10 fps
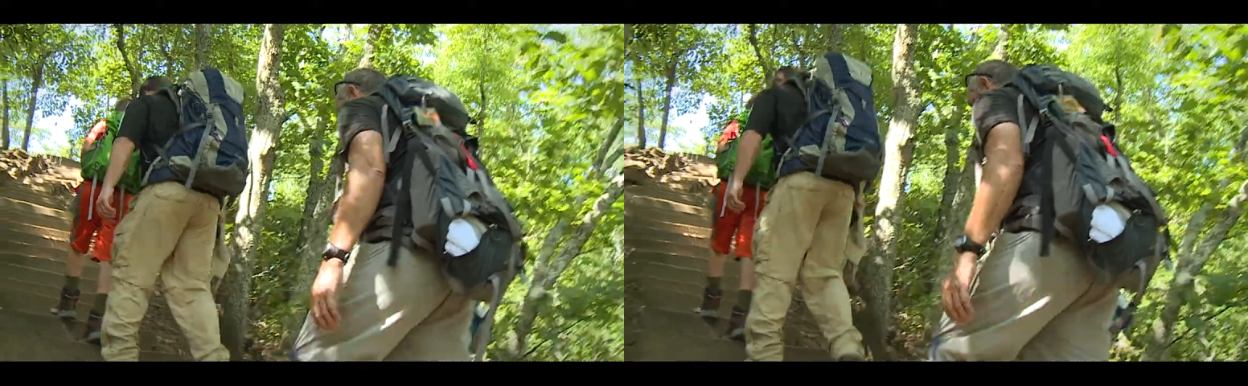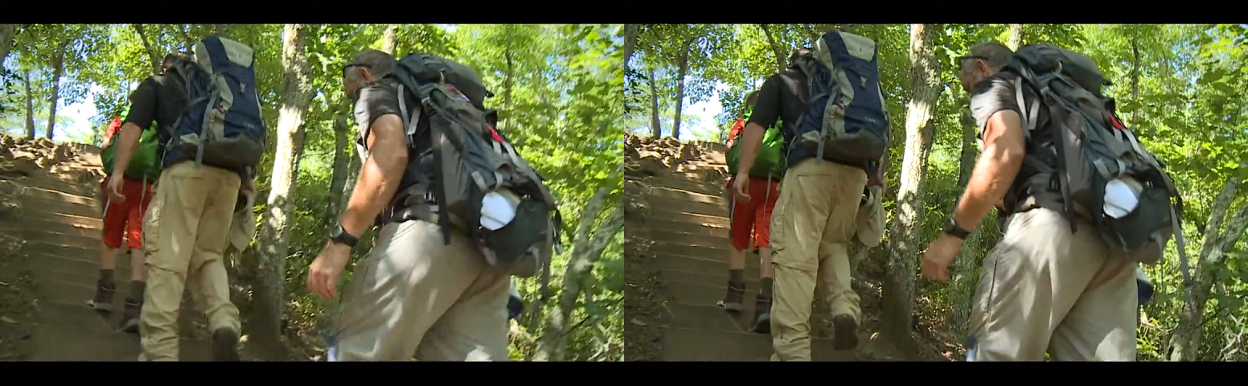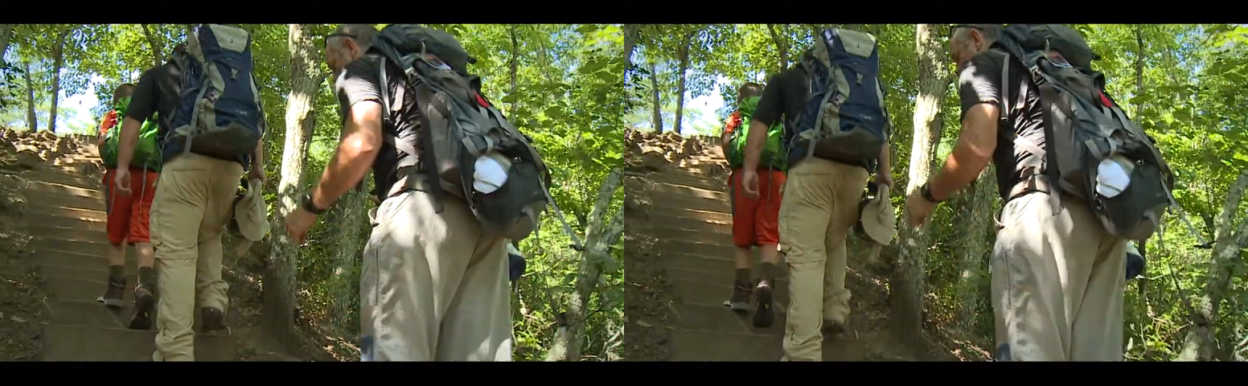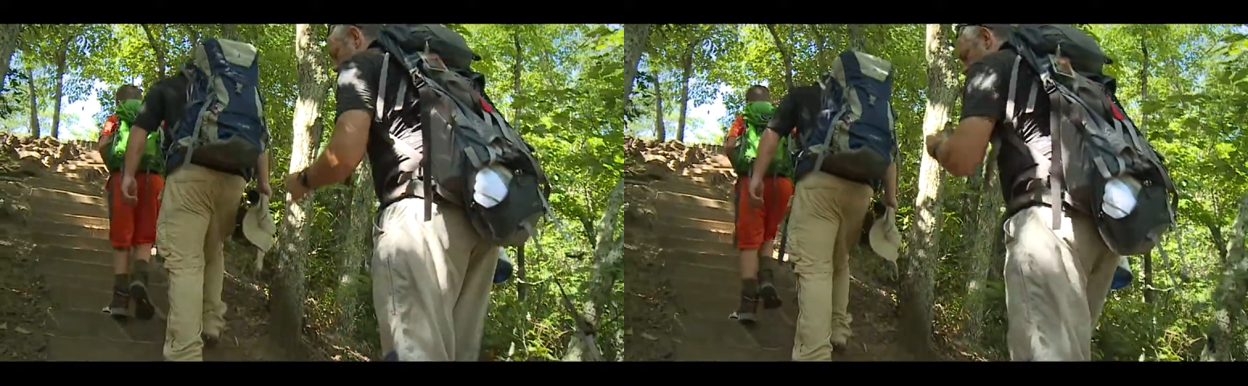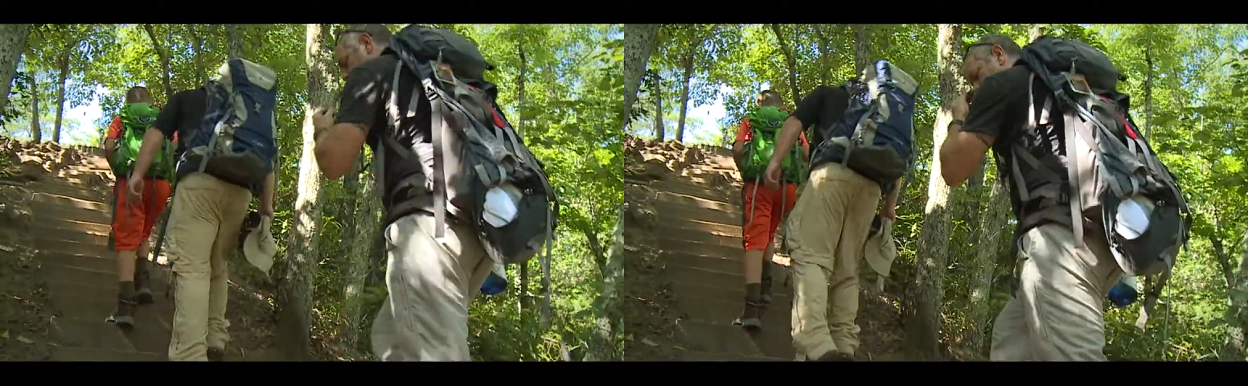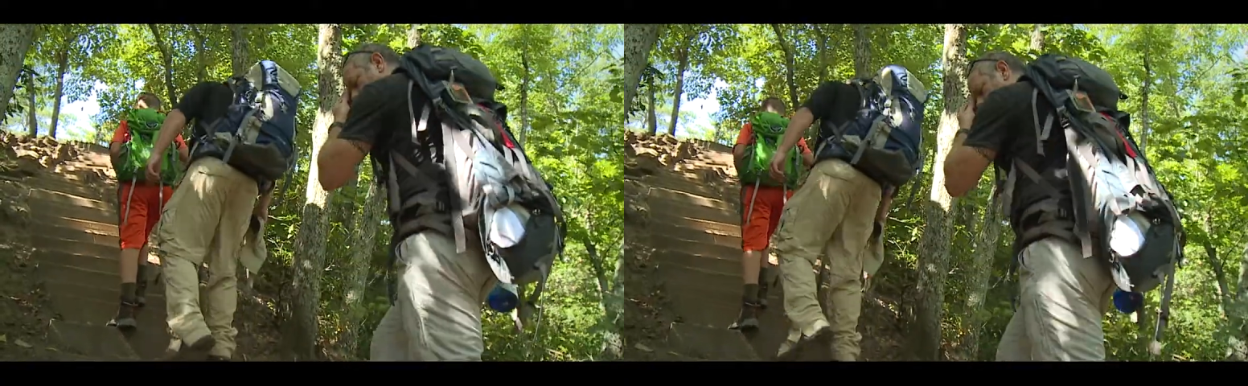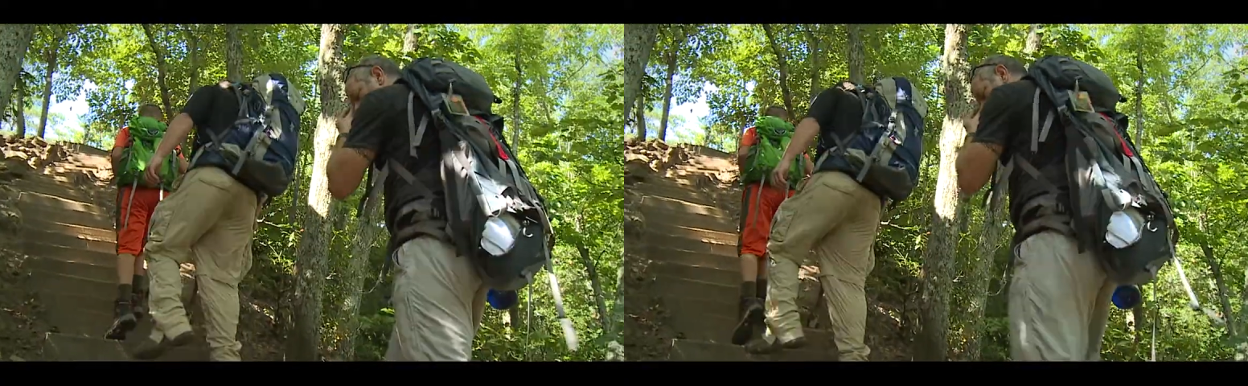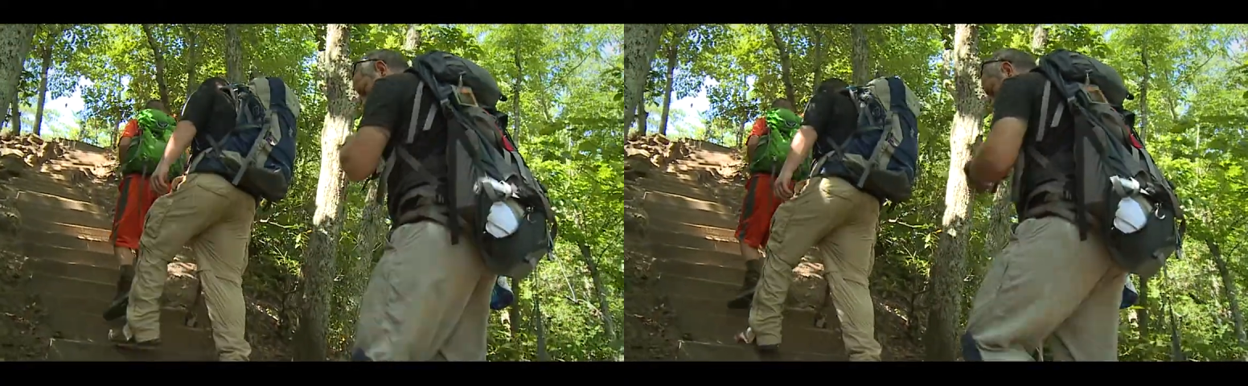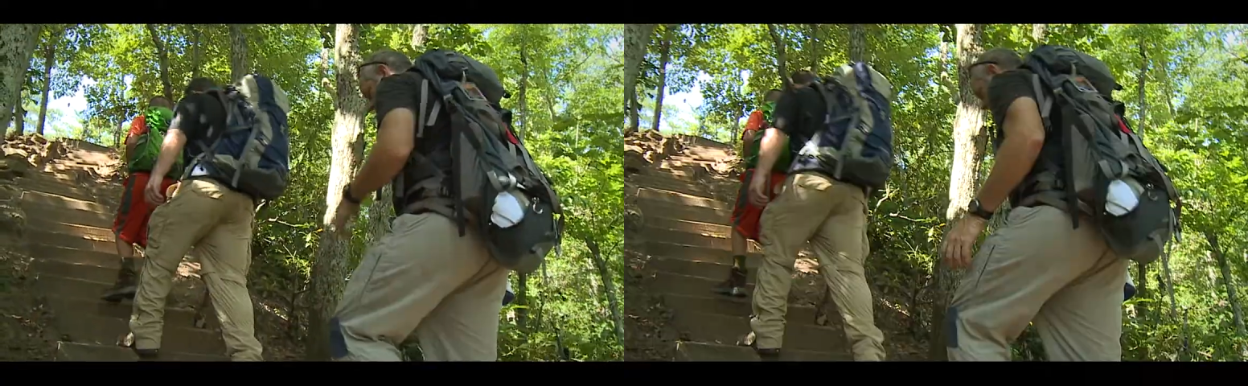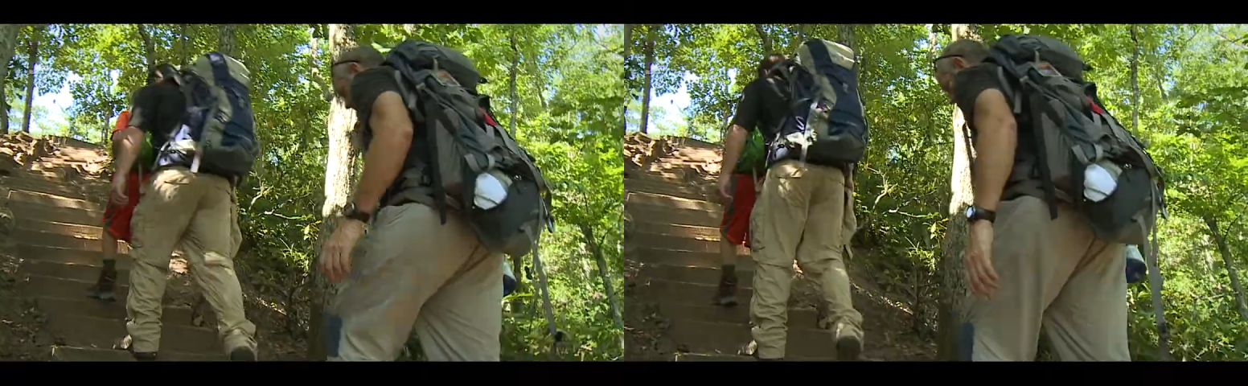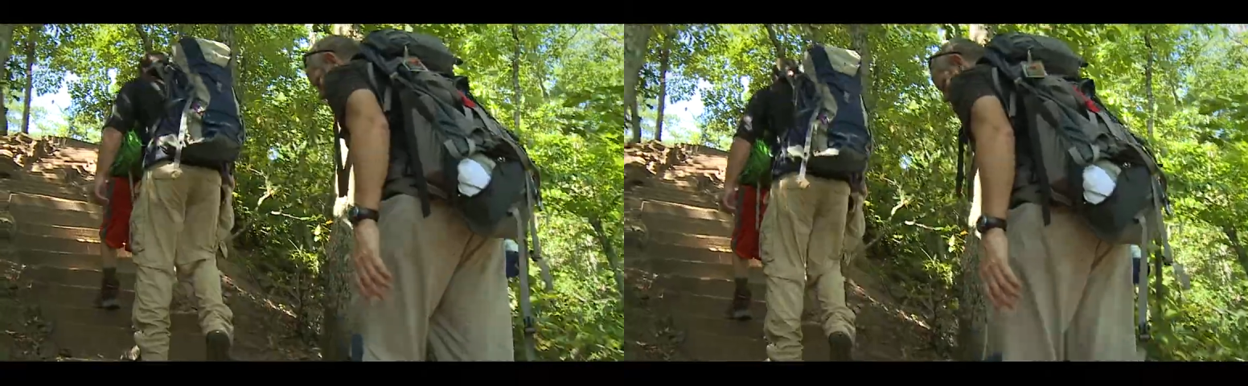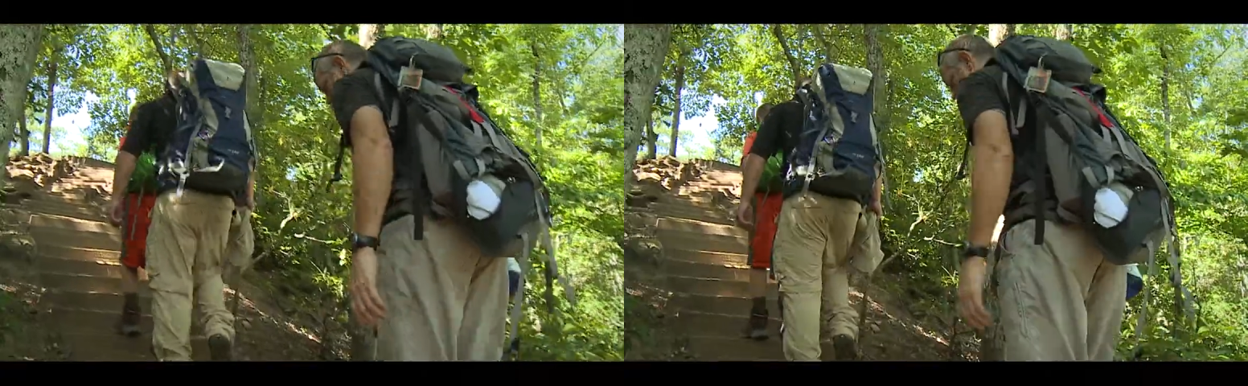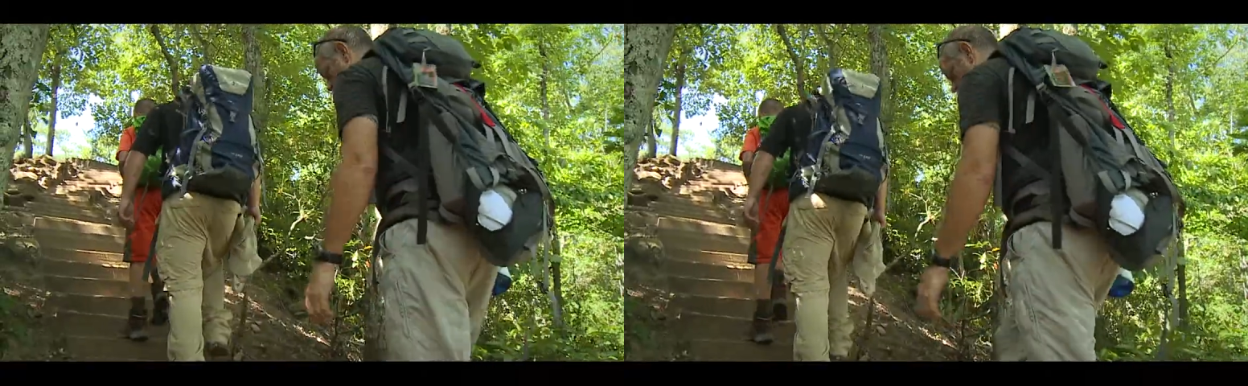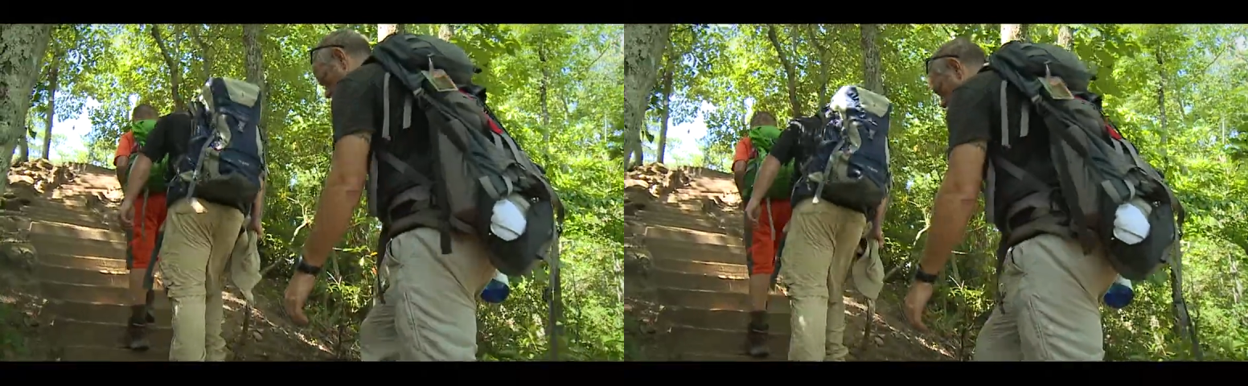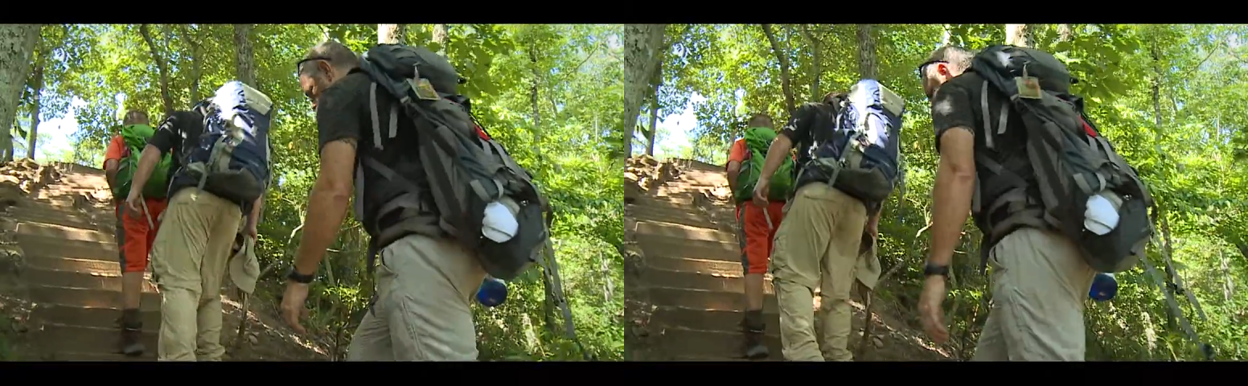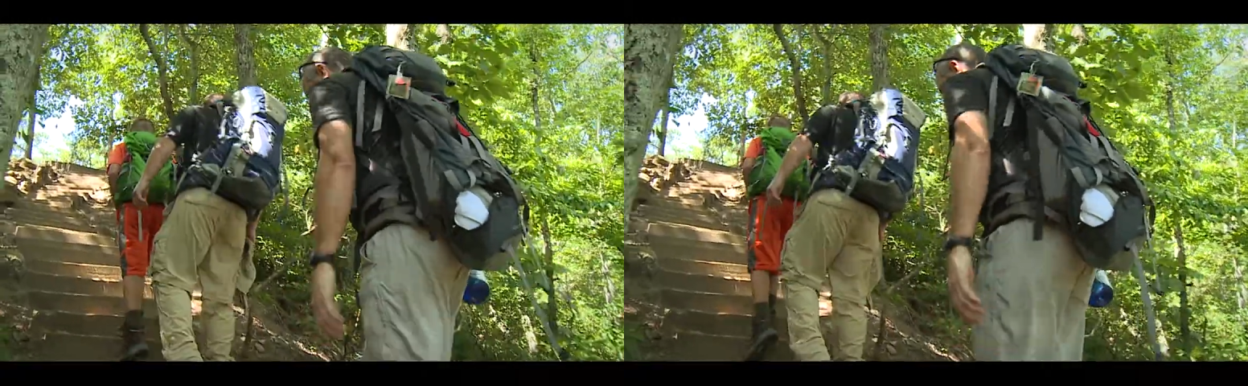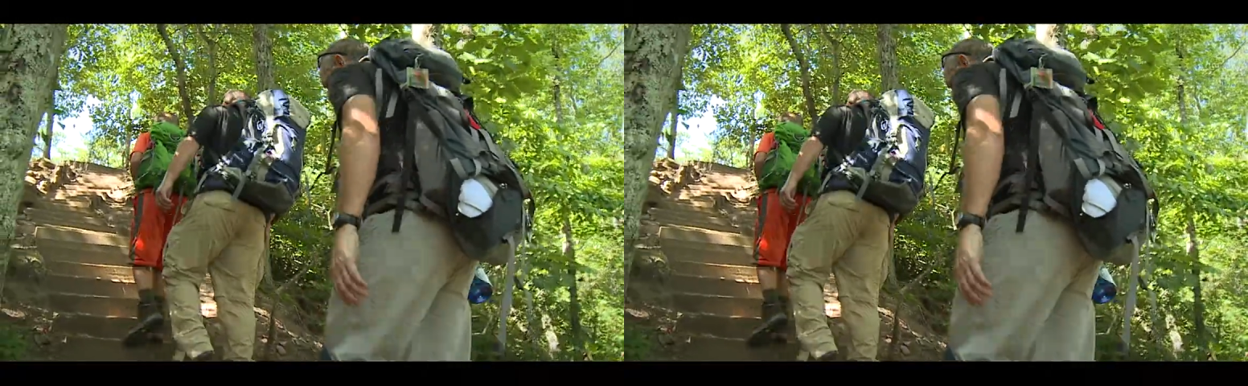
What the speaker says: Nobody's mouth can be seen.